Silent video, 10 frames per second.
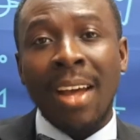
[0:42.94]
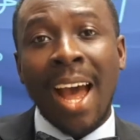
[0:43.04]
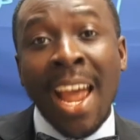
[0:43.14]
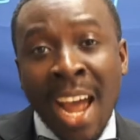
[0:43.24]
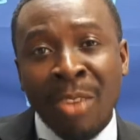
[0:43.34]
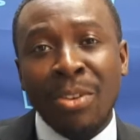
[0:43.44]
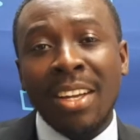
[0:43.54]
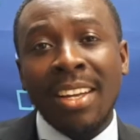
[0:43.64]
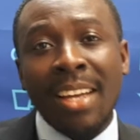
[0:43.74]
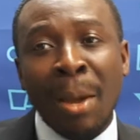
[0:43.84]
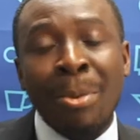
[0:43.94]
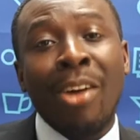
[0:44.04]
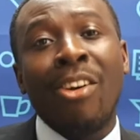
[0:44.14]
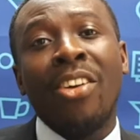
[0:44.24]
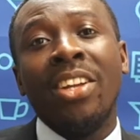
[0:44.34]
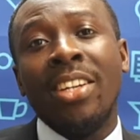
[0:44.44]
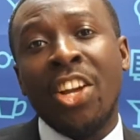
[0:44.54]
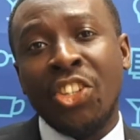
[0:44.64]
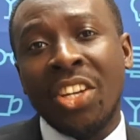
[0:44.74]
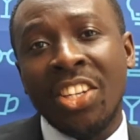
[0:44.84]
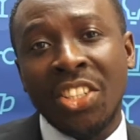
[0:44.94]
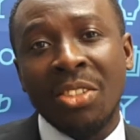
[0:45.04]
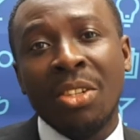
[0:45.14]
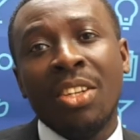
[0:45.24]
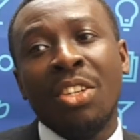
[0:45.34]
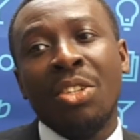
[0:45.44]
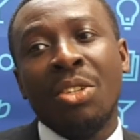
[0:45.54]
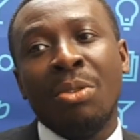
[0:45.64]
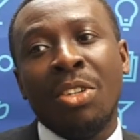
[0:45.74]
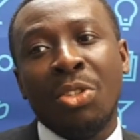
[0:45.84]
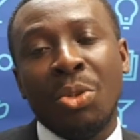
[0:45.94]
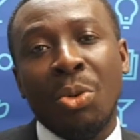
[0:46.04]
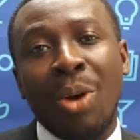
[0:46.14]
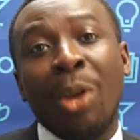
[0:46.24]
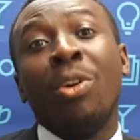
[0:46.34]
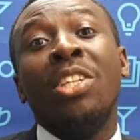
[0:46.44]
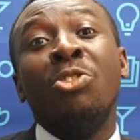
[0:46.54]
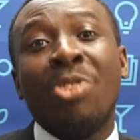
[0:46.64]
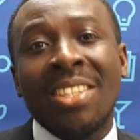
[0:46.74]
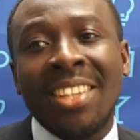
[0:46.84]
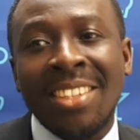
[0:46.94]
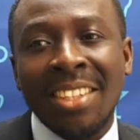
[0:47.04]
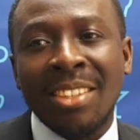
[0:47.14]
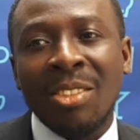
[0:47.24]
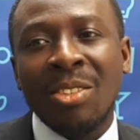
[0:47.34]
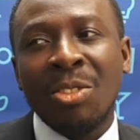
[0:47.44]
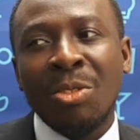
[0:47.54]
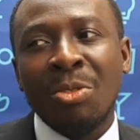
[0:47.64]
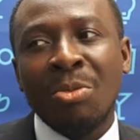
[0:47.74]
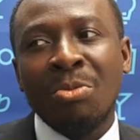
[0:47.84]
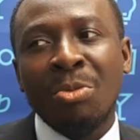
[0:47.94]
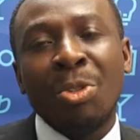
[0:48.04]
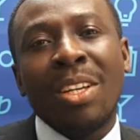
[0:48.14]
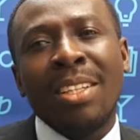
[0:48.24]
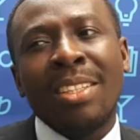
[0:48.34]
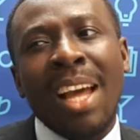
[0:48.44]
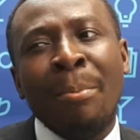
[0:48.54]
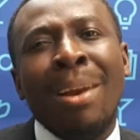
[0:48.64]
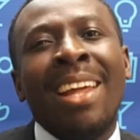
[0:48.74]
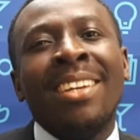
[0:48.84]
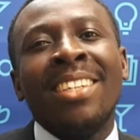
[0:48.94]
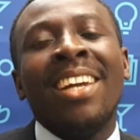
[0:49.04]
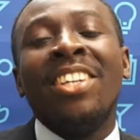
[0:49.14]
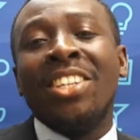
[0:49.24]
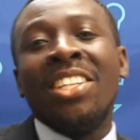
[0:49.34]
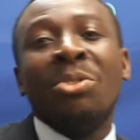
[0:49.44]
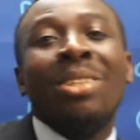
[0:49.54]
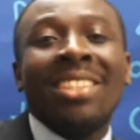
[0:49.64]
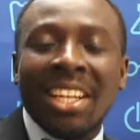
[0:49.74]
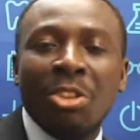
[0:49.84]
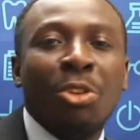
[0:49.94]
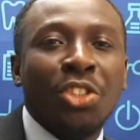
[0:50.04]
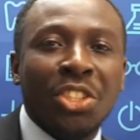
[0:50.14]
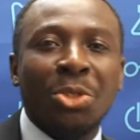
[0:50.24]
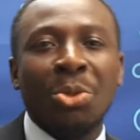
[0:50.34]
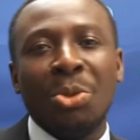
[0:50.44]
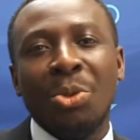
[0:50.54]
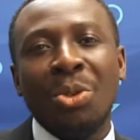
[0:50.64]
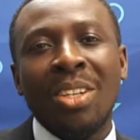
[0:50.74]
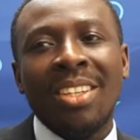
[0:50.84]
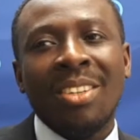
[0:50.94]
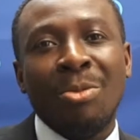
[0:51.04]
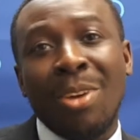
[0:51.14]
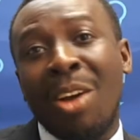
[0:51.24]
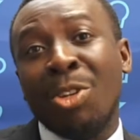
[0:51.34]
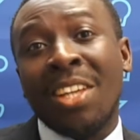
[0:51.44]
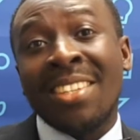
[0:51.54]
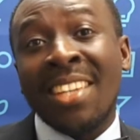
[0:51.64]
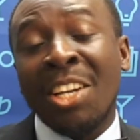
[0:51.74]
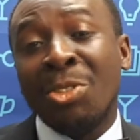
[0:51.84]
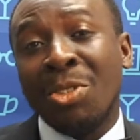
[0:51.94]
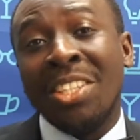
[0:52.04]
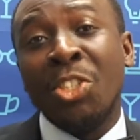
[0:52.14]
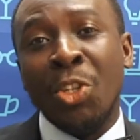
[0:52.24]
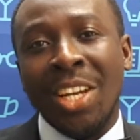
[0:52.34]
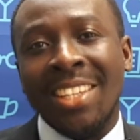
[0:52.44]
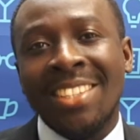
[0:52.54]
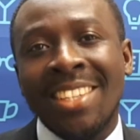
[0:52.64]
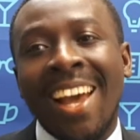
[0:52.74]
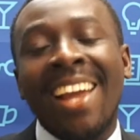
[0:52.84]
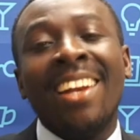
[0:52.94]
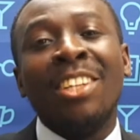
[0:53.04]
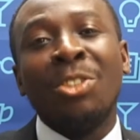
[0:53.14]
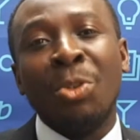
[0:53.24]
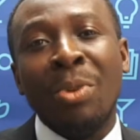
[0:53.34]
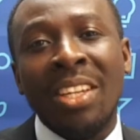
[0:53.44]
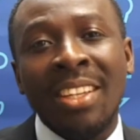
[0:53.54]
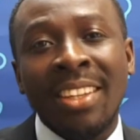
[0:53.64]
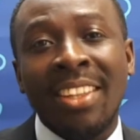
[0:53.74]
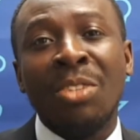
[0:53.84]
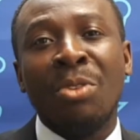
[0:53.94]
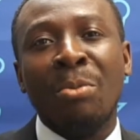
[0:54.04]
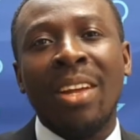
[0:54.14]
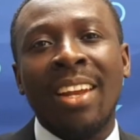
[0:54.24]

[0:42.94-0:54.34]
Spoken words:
I have a background in education. So I got interested in blending education with technology. So when I was assigned to this unit, I learned so many things from there.